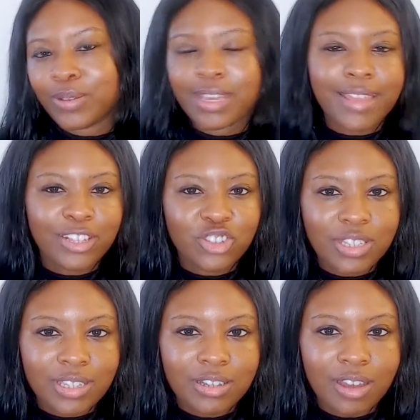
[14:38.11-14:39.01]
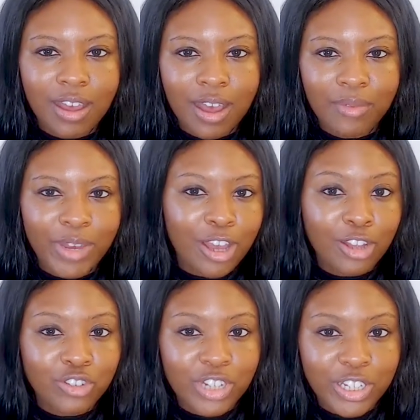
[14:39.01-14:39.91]
and that's just a
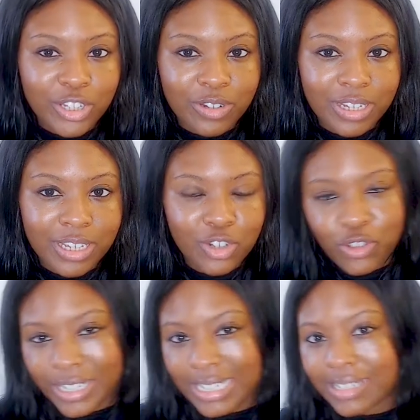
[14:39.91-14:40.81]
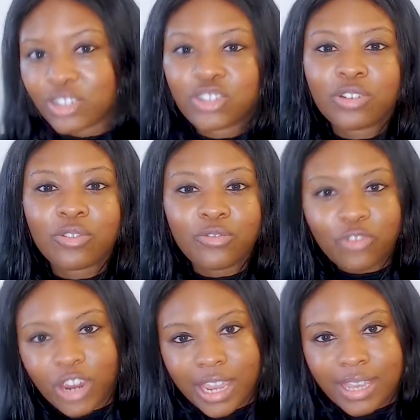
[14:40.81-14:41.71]
contradictory transitional
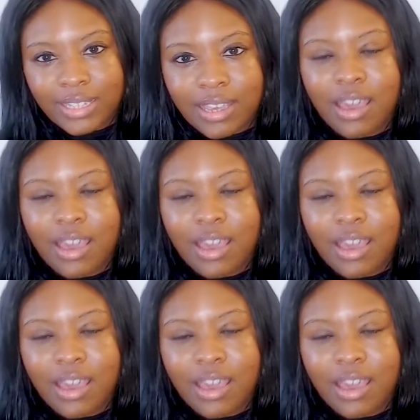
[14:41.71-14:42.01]
phrase